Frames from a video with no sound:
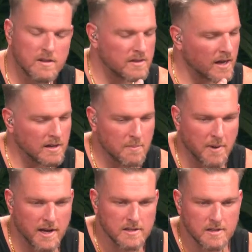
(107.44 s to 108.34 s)
sideline
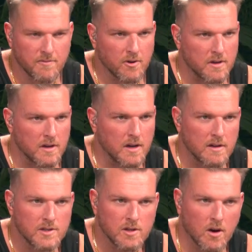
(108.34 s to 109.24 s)
passes for the
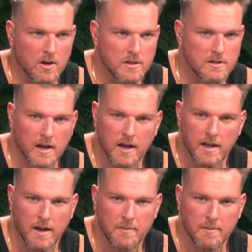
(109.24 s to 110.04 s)
star of the side.